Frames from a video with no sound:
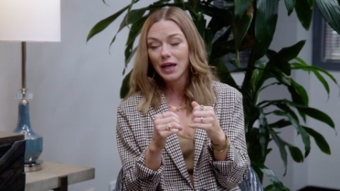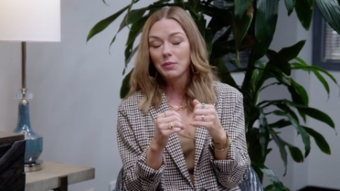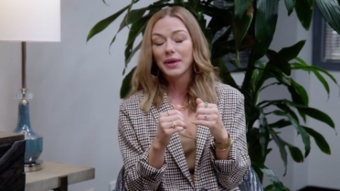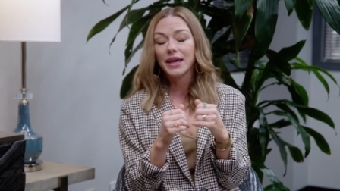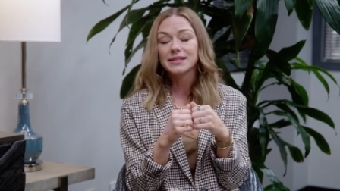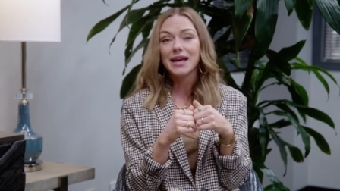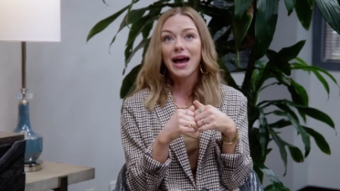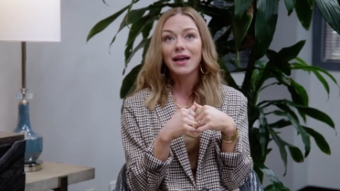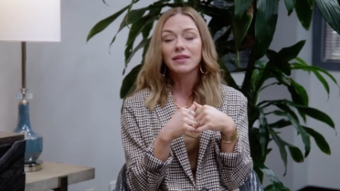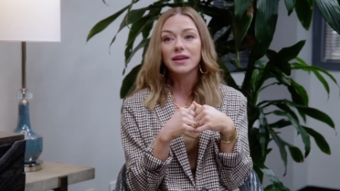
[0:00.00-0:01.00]
because
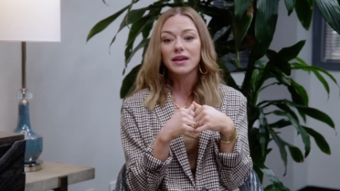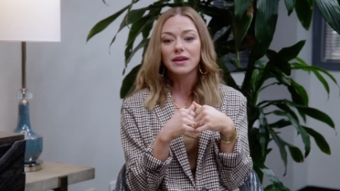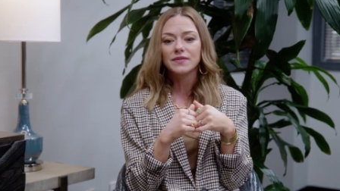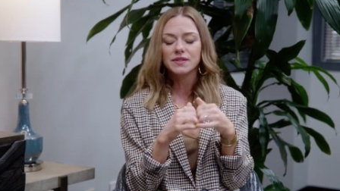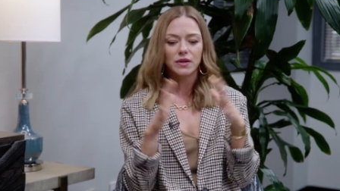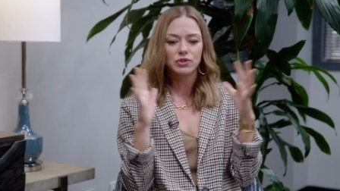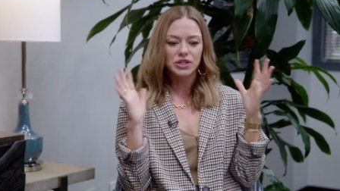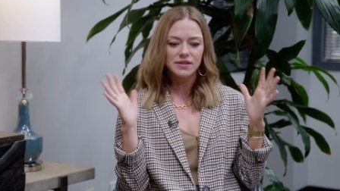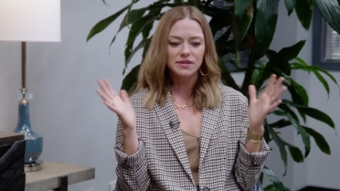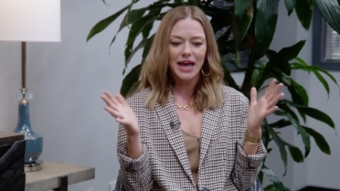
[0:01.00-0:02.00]
I lived, so
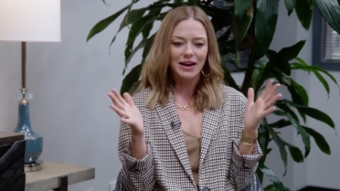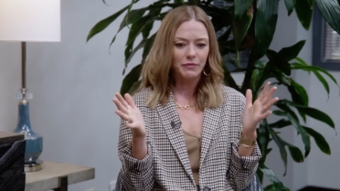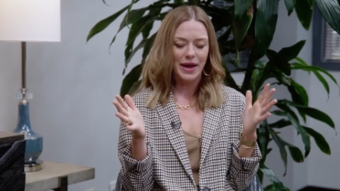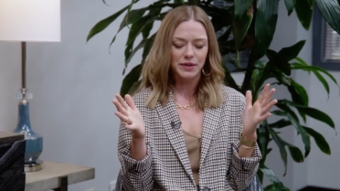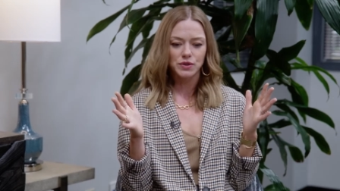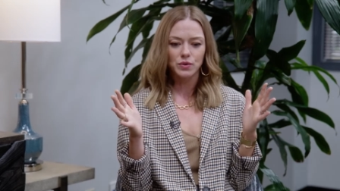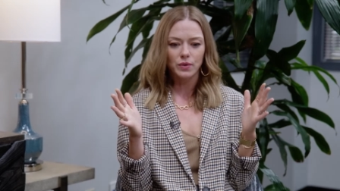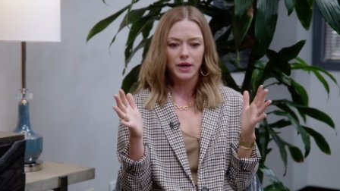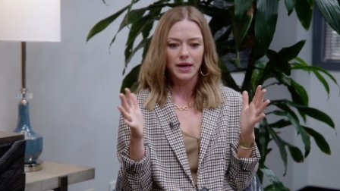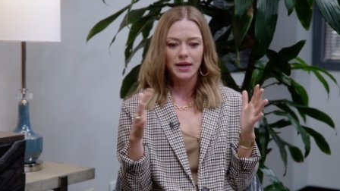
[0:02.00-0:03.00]
just kind of
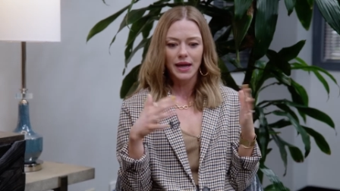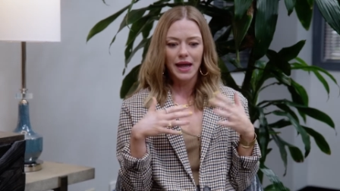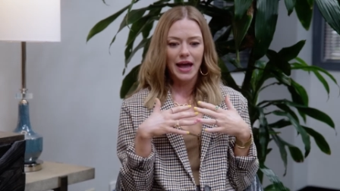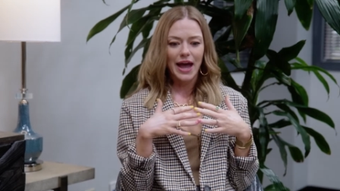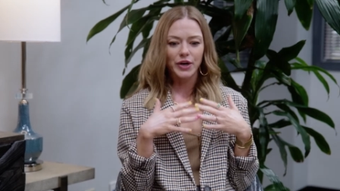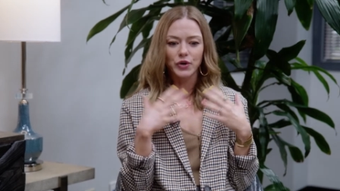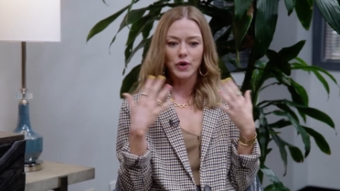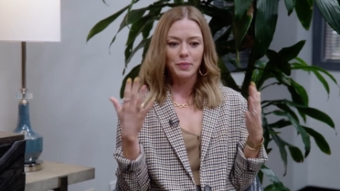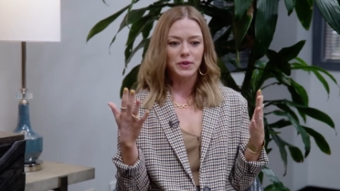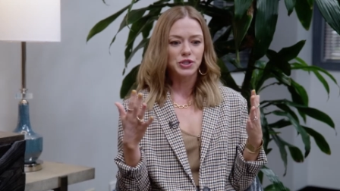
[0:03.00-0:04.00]
backstory, I grew
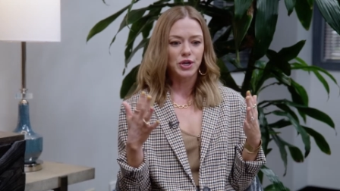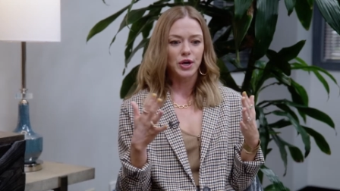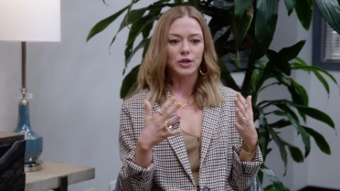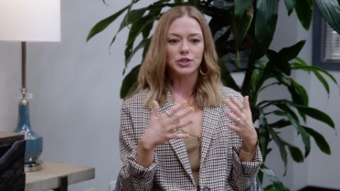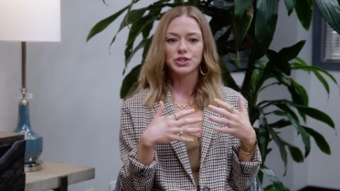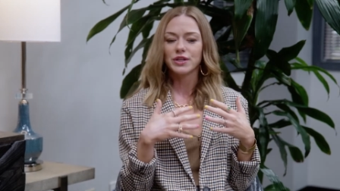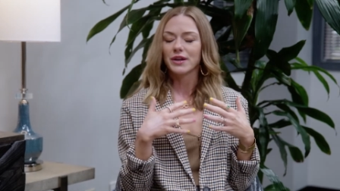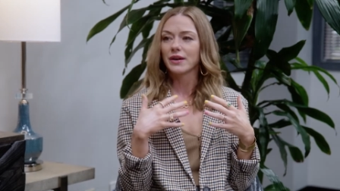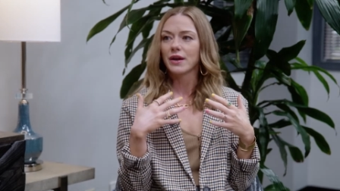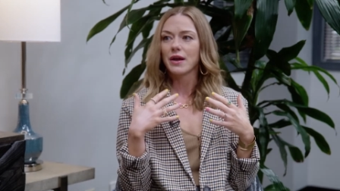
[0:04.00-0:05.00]
up in the church,
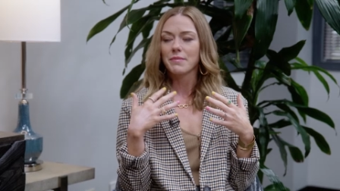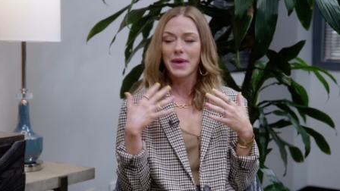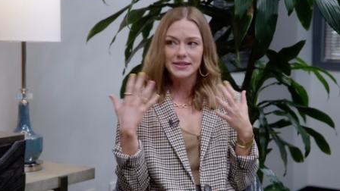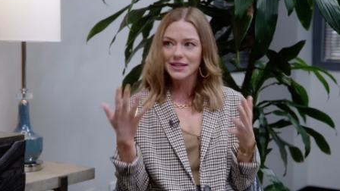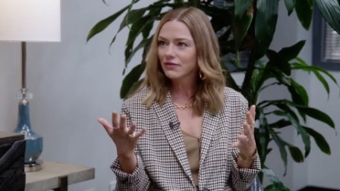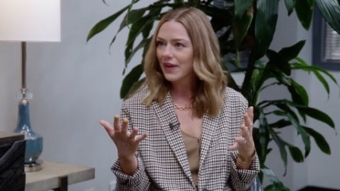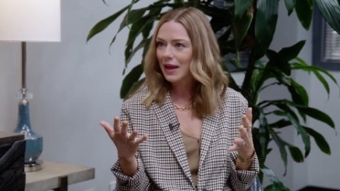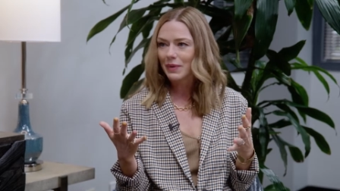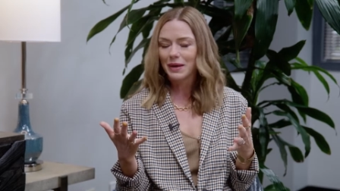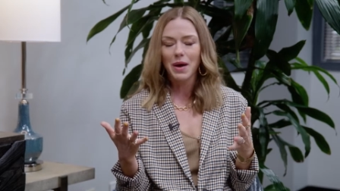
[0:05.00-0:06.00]
amazing
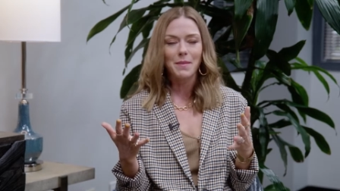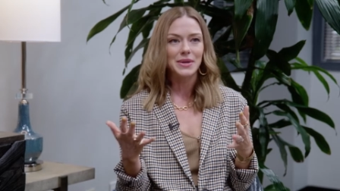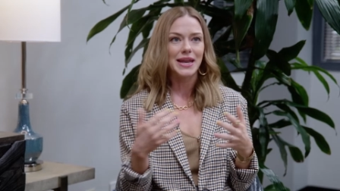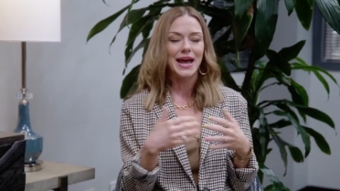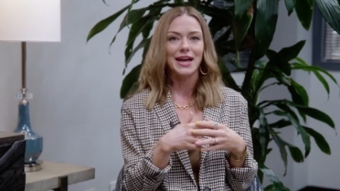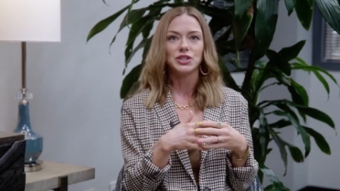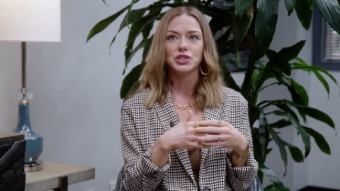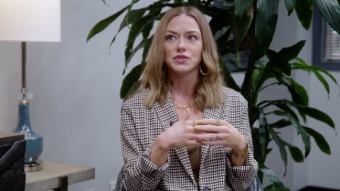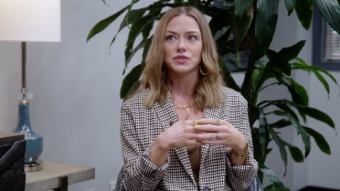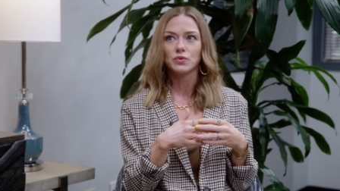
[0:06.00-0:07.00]
family. Mom and Dad
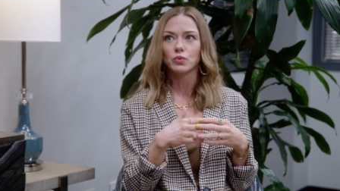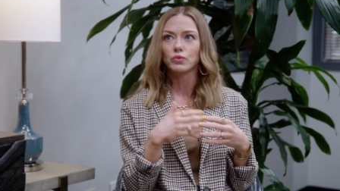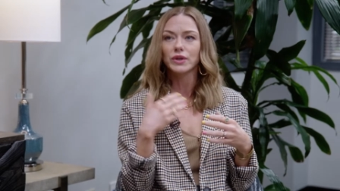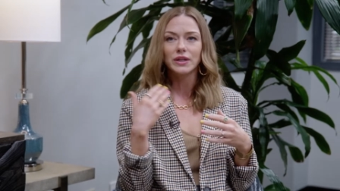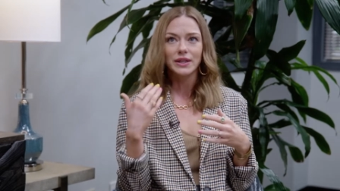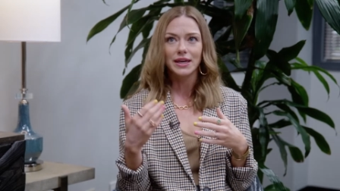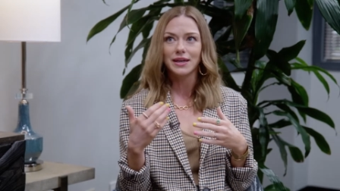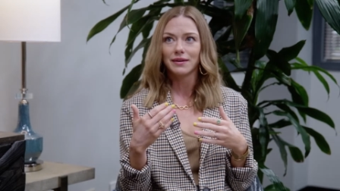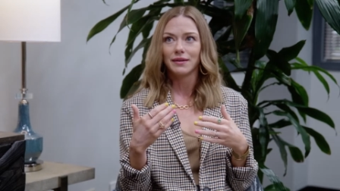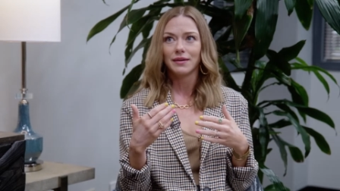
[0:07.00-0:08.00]
just
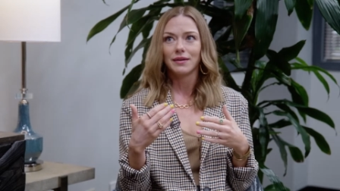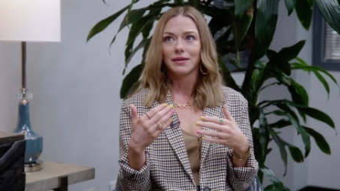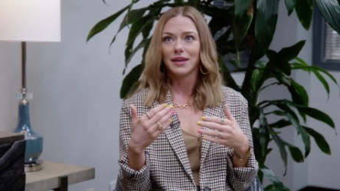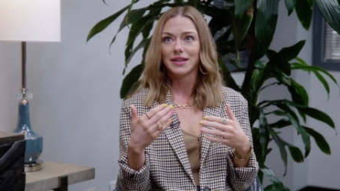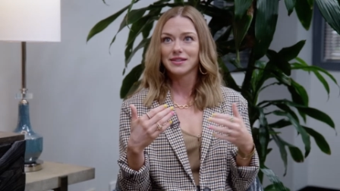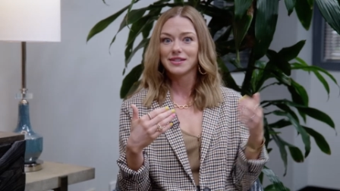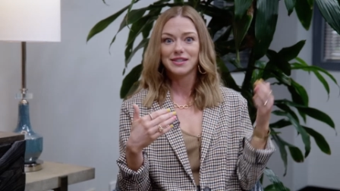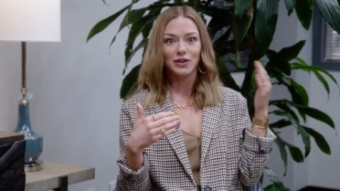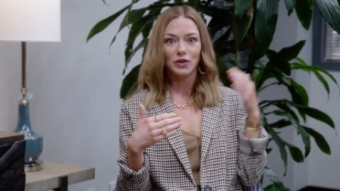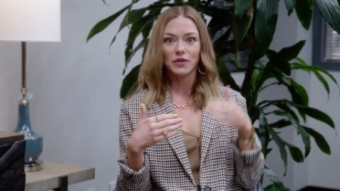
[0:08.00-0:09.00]
really
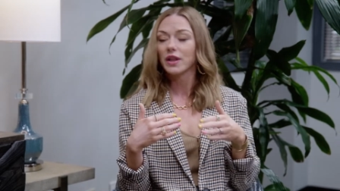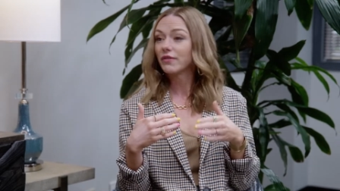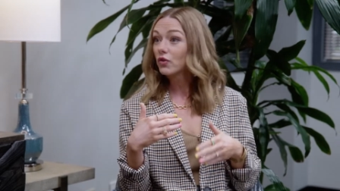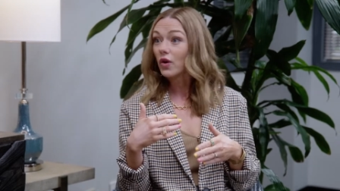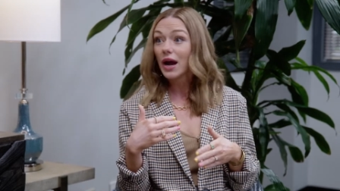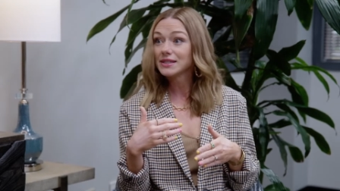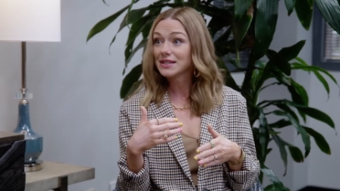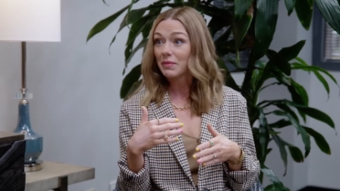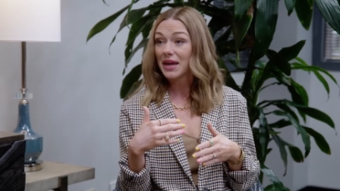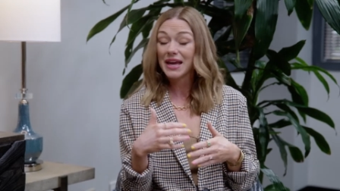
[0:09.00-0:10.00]
instilled the love of Christ
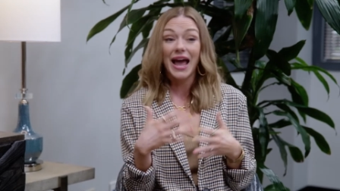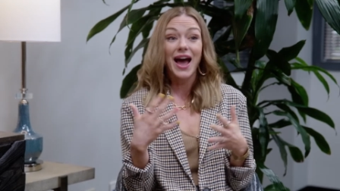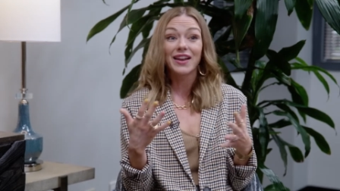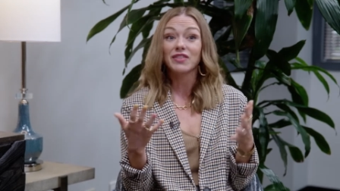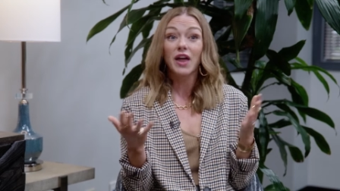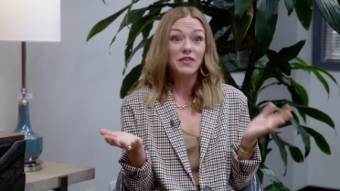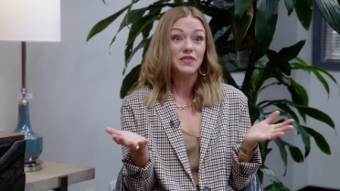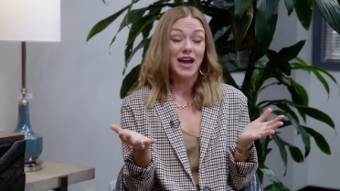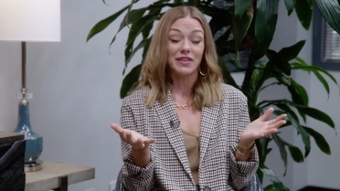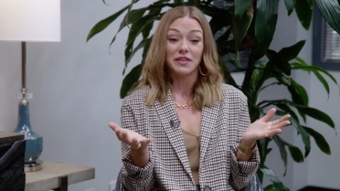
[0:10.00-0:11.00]
in me. And I loved,
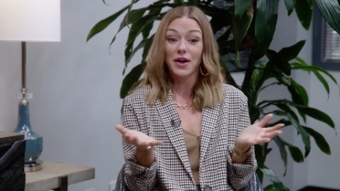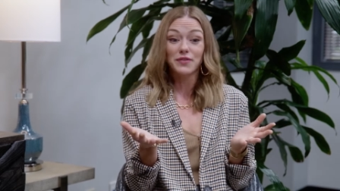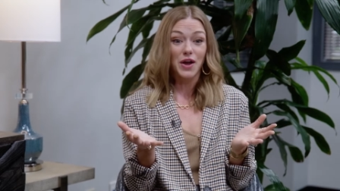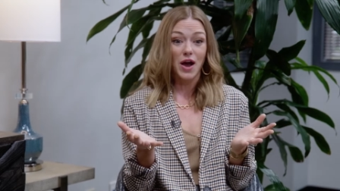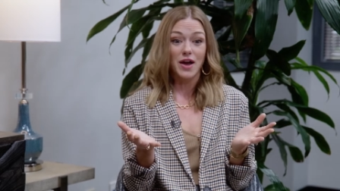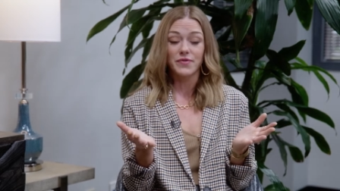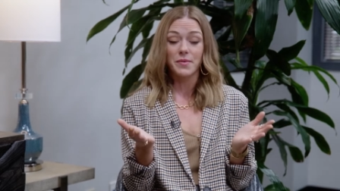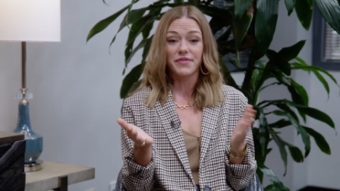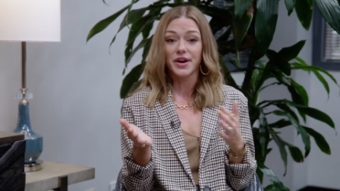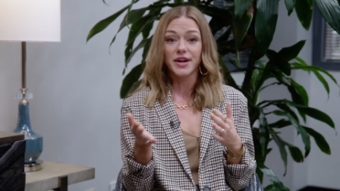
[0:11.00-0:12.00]
I loved God from
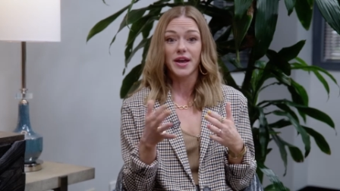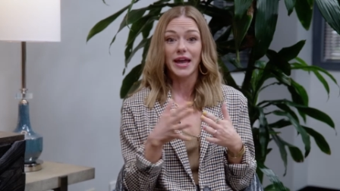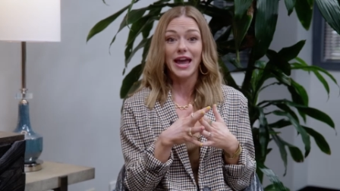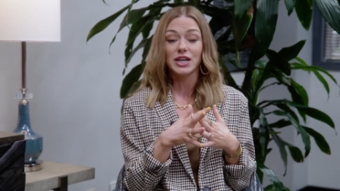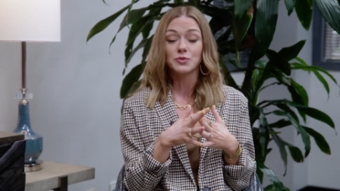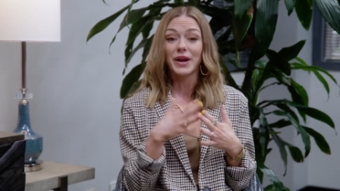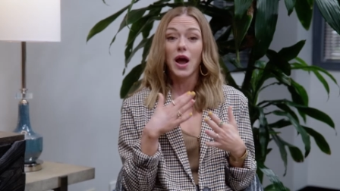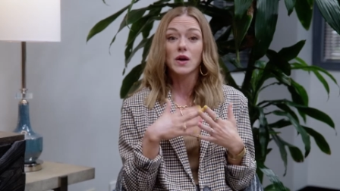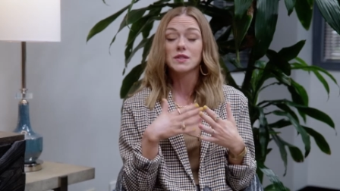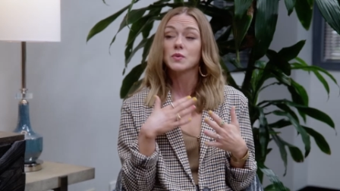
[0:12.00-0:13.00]
a very young age, but I
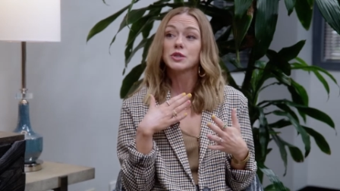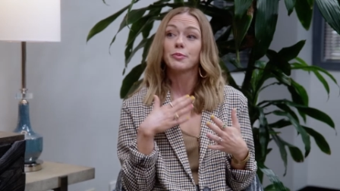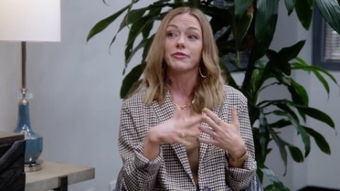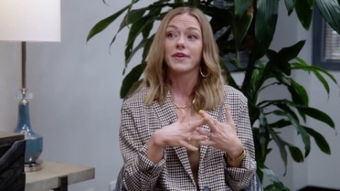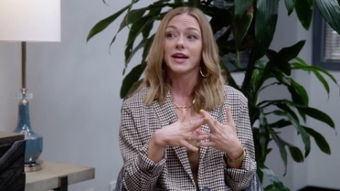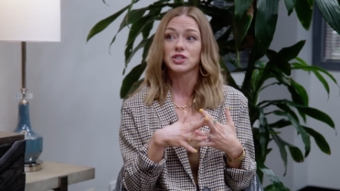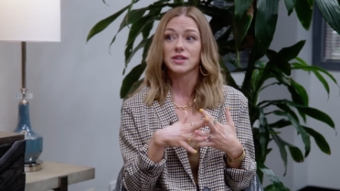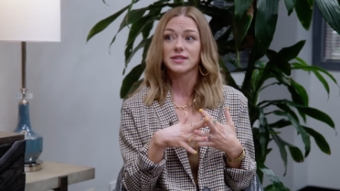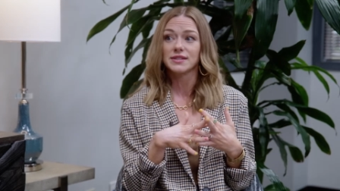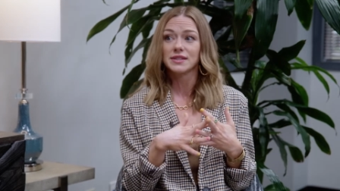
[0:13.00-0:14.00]
also was a
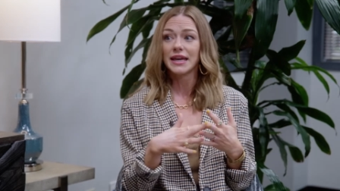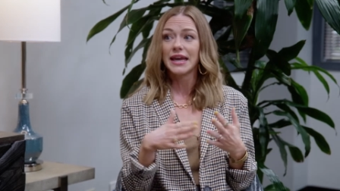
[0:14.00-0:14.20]
perfectionist.